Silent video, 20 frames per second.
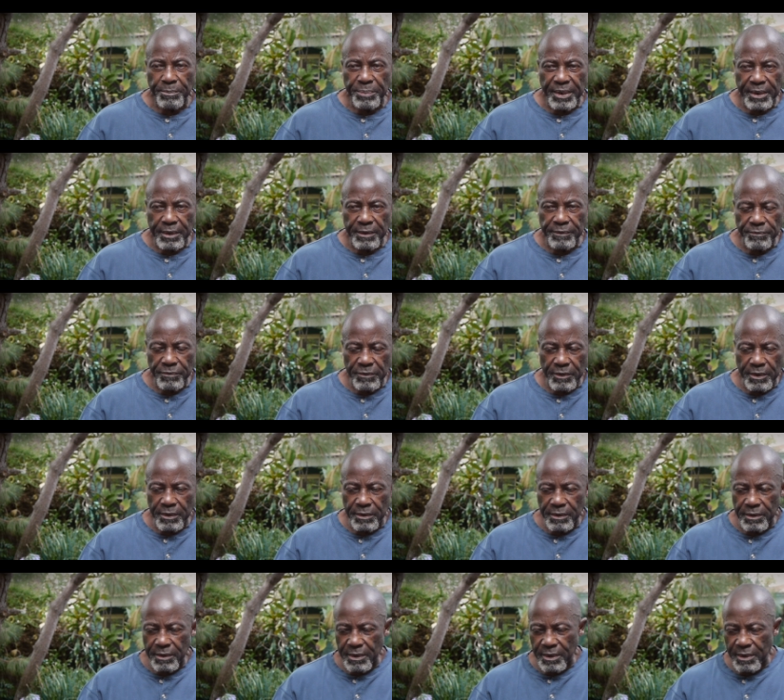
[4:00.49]
But
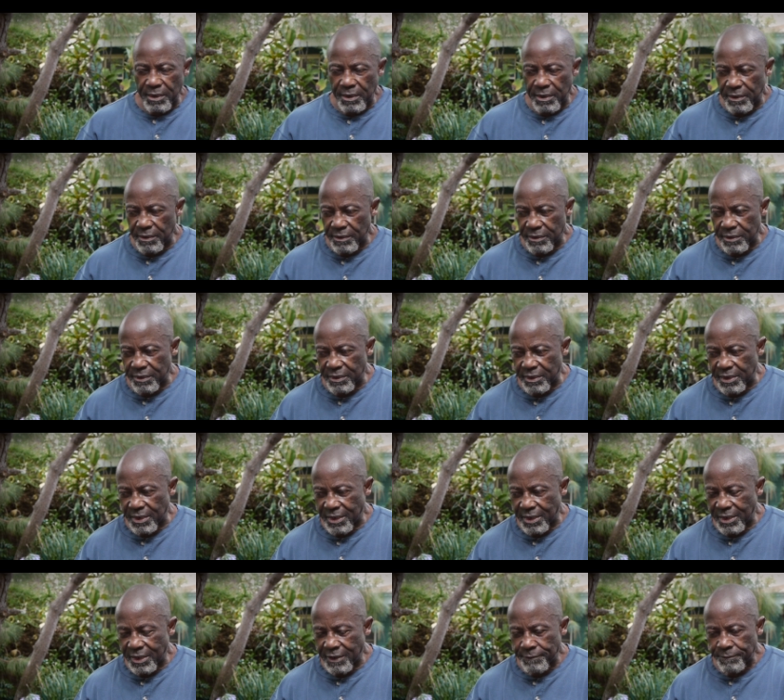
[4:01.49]

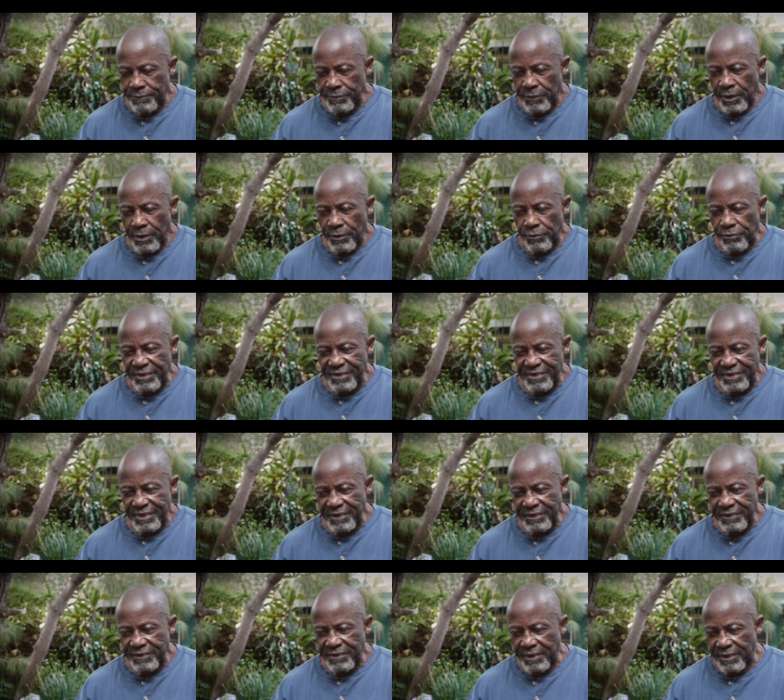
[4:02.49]
the
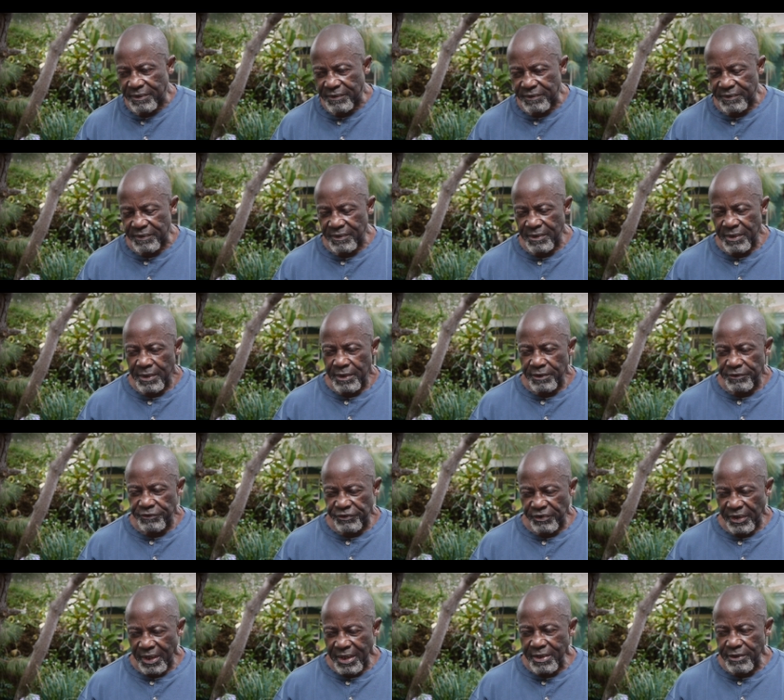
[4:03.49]
resistance
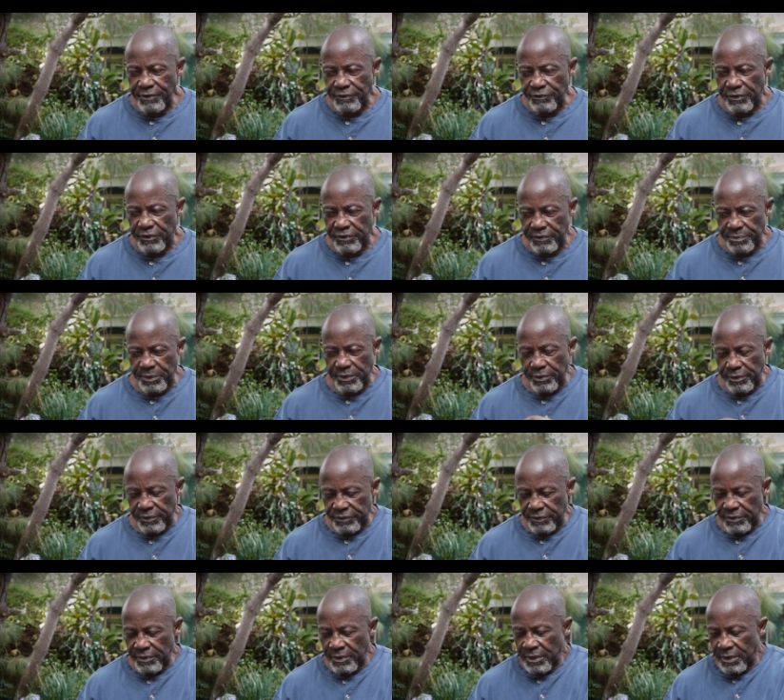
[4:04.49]
changes
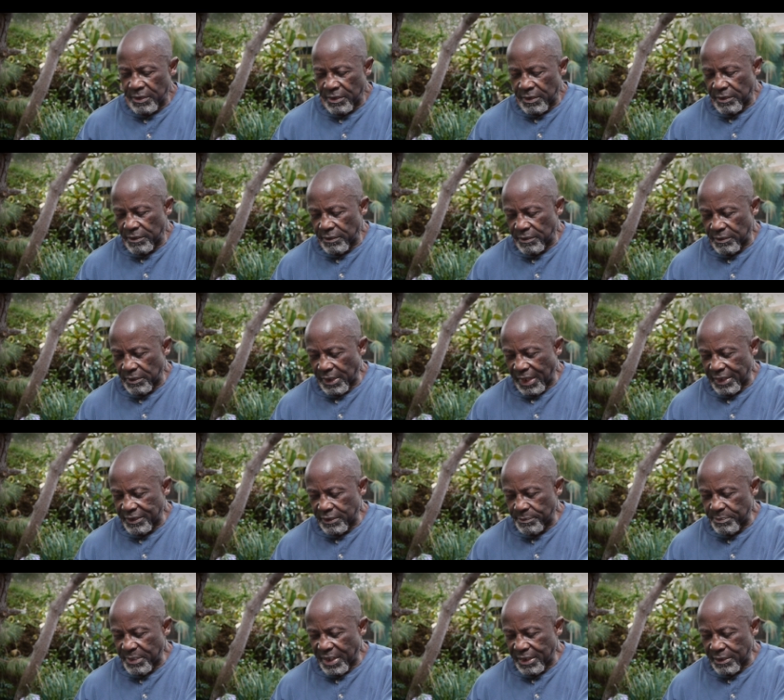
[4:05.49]
because
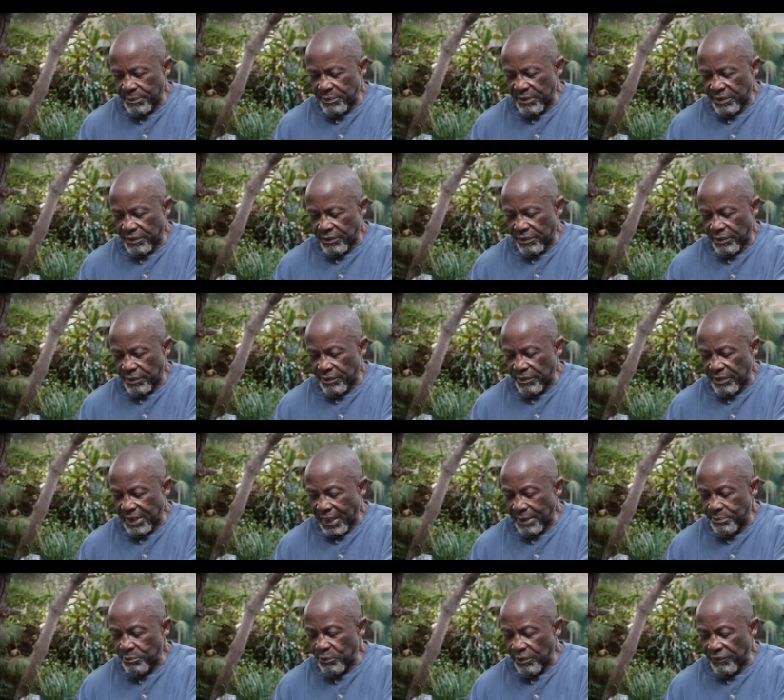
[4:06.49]
at the bottom of the curl, you're
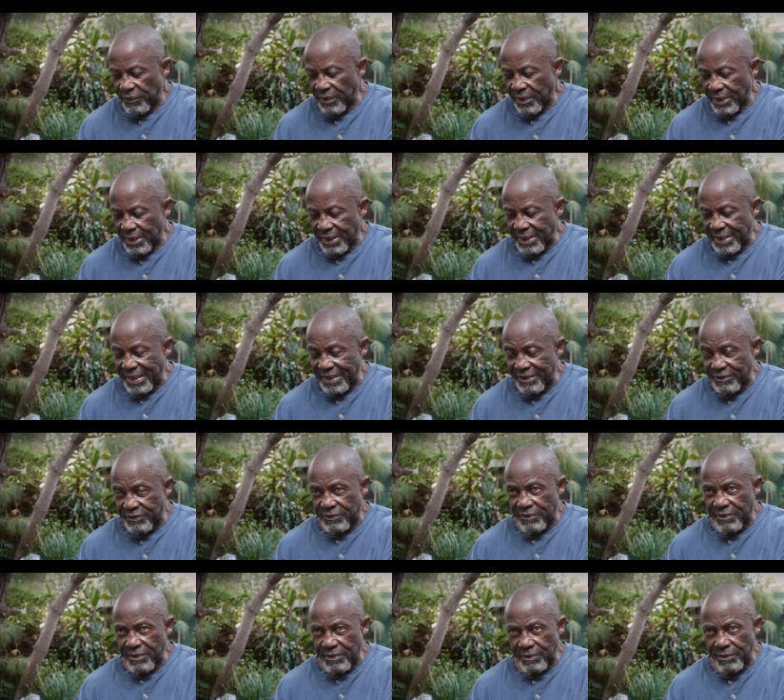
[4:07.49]
not moving
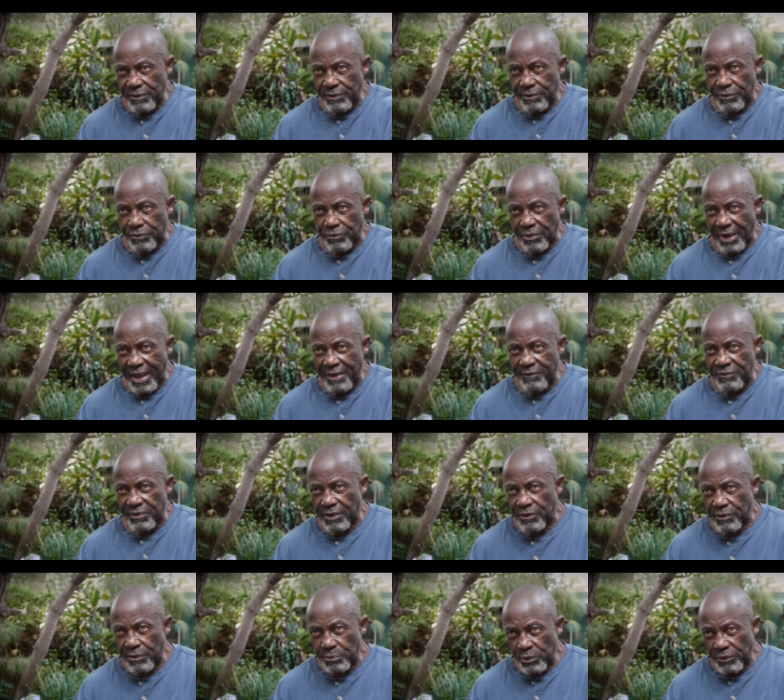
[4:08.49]
against
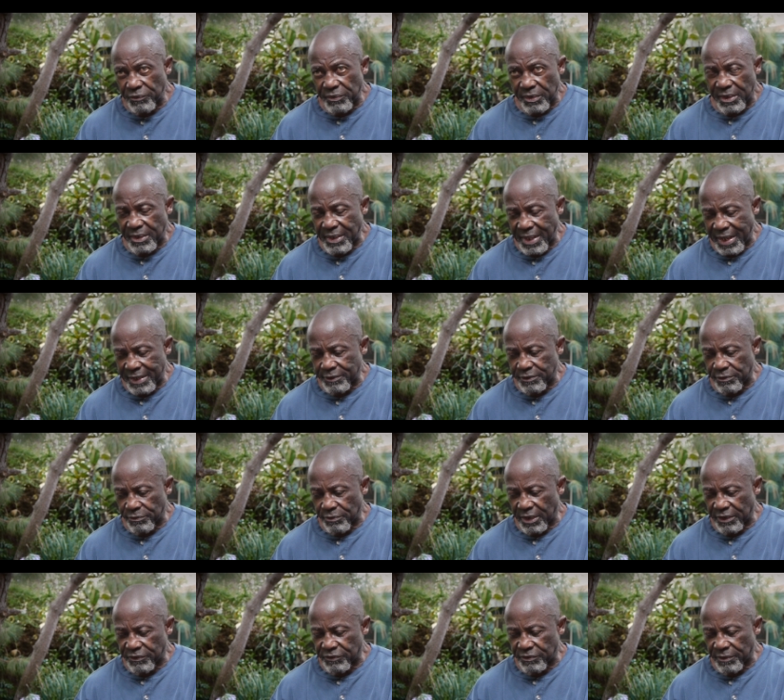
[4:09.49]
gravity, you're moving in that
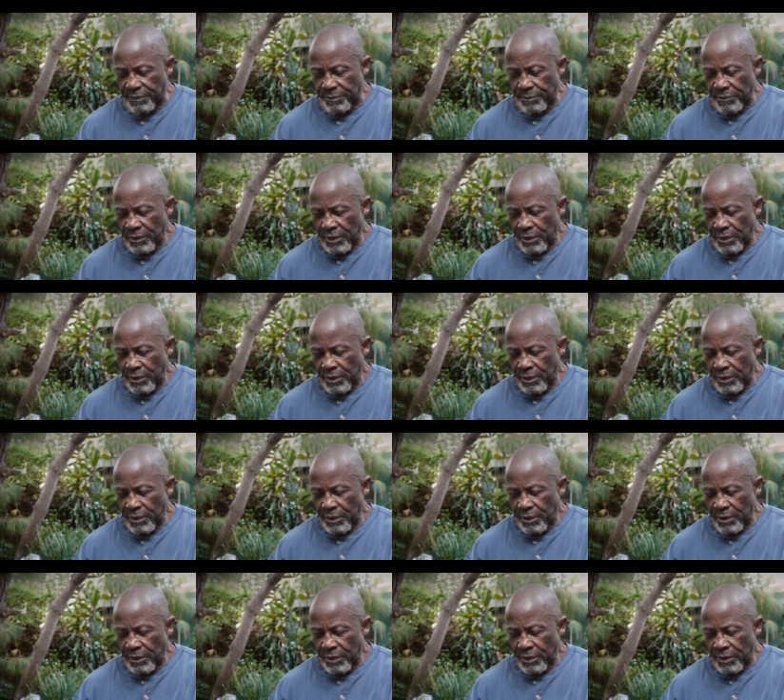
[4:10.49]
direction.